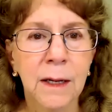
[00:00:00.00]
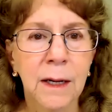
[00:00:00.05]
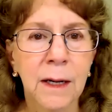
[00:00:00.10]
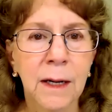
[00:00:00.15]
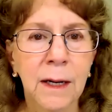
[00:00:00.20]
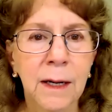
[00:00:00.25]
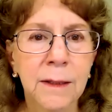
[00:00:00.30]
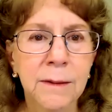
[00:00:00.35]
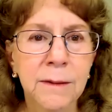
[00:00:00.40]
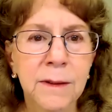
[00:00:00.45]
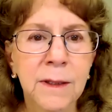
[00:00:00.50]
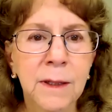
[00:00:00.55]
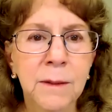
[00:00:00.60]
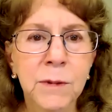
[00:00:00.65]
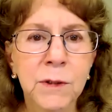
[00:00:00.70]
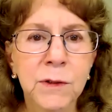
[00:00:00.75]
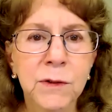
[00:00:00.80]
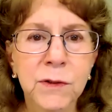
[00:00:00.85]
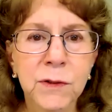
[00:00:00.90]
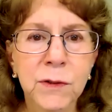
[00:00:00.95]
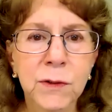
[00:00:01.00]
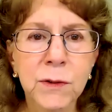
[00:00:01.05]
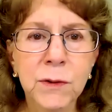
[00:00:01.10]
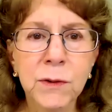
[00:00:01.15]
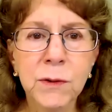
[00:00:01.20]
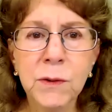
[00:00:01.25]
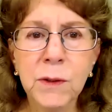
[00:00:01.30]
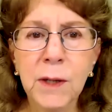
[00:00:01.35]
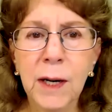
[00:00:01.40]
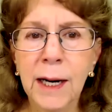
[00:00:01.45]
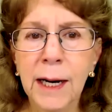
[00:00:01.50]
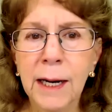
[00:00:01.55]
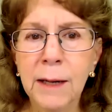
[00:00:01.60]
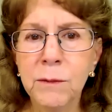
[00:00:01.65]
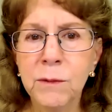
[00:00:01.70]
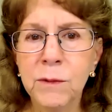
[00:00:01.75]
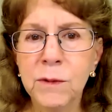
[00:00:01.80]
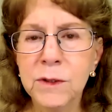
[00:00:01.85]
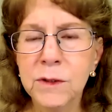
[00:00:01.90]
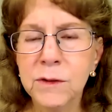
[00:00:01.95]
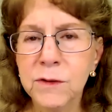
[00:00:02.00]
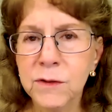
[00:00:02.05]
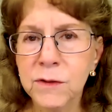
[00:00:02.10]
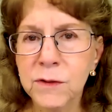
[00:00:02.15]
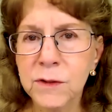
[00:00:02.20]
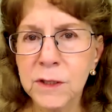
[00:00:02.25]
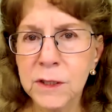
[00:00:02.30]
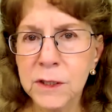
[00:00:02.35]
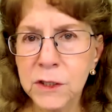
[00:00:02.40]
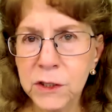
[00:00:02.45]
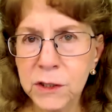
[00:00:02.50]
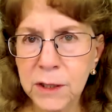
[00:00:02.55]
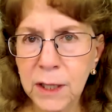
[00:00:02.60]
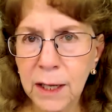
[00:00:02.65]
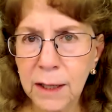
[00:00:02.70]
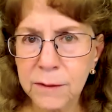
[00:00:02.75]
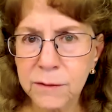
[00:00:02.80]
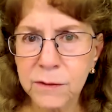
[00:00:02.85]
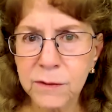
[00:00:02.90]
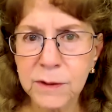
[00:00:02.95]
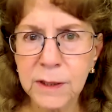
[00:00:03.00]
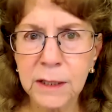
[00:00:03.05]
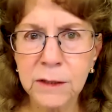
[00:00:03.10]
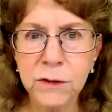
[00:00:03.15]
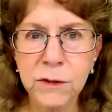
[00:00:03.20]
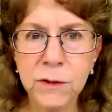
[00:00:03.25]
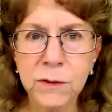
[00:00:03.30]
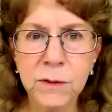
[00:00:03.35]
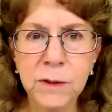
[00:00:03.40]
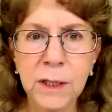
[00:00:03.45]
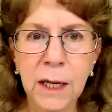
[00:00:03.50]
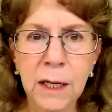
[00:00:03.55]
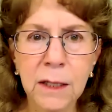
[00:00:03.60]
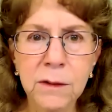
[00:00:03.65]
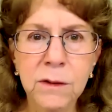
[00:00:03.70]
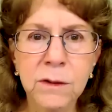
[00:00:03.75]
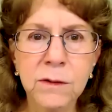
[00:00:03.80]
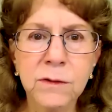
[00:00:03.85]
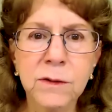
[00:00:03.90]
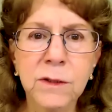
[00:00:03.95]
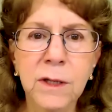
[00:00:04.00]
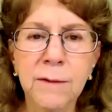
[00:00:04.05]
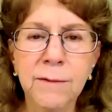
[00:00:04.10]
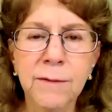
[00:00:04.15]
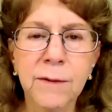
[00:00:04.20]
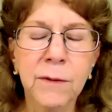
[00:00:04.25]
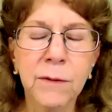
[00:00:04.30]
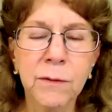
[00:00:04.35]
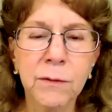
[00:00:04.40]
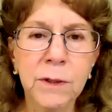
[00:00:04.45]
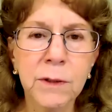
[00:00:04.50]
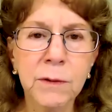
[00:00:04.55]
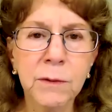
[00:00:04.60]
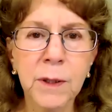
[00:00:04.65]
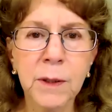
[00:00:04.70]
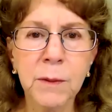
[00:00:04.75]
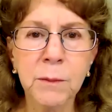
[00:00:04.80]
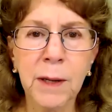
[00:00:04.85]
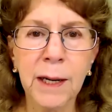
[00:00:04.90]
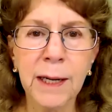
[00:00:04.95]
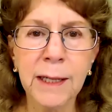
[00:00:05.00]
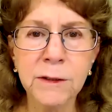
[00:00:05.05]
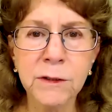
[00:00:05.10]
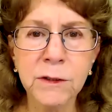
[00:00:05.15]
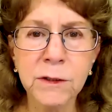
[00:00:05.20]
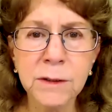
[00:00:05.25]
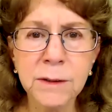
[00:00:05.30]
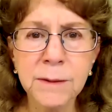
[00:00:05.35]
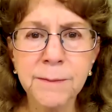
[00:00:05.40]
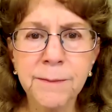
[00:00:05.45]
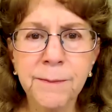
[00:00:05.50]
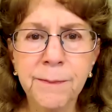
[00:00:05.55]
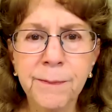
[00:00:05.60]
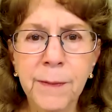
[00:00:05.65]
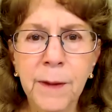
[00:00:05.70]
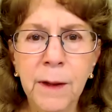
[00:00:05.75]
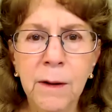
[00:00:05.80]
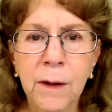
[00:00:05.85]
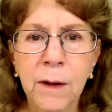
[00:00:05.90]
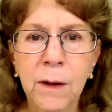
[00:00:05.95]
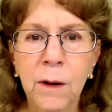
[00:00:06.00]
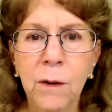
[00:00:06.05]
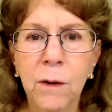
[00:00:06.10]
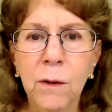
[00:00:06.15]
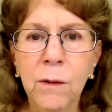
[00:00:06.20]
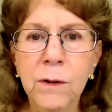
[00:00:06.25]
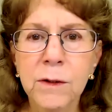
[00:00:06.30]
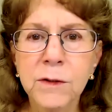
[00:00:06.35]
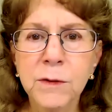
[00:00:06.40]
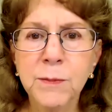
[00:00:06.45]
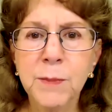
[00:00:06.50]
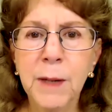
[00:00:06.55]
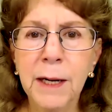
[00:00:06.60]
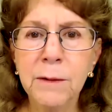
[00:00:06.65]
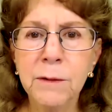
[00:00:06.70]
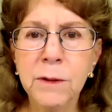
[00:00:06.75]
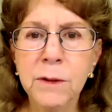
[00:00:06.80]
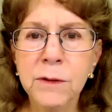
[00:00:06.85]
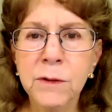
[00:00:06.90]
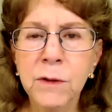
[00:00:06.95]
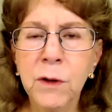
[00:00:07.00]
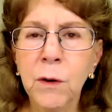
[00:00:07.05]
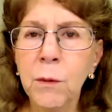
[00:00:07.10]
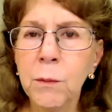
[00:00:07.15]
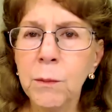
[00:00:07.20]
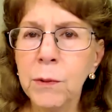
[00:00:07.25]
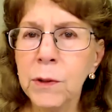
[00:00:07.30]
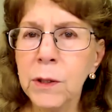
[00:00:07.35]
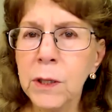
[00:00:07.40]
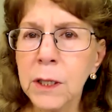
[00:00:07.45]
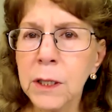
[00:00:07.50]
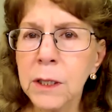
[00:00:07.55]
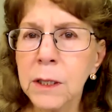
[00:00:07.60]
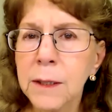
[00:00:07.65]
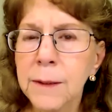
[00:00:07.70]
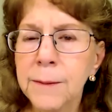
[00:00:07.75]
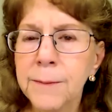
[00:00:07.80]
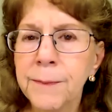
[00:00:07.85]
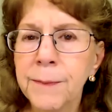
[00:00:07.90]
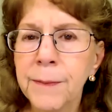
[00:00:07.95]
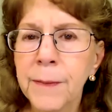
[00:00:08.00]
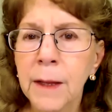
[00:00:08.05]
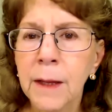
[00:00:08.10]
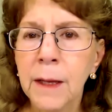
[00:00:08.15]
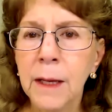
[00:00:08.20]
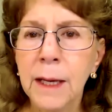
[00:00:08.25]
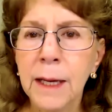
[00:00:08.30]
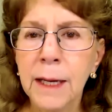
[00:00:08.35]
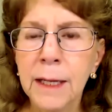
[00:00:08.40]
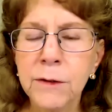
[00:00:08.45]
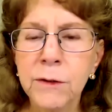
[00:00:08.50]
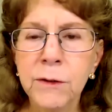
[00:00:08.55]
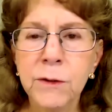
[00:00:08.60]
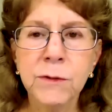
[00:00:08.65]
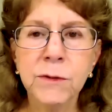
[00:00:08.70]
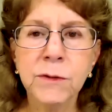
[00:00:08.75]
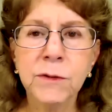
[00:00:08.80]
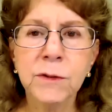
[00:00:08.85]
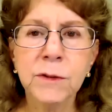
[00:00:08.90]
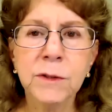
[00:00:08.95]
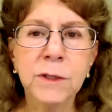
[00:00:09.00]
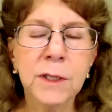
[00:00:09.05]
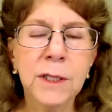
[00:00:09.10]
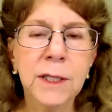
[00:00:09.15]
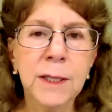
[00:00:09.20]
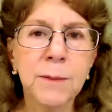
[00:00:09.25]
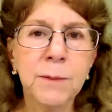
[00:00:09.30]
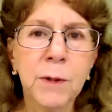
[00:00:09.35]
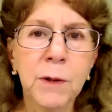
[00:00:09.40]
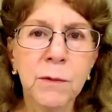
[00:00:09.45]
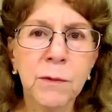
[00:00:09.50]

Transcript: Number two, I would suggest that you get yourself a 3-ring binder or a spiral notebook and use it to keep a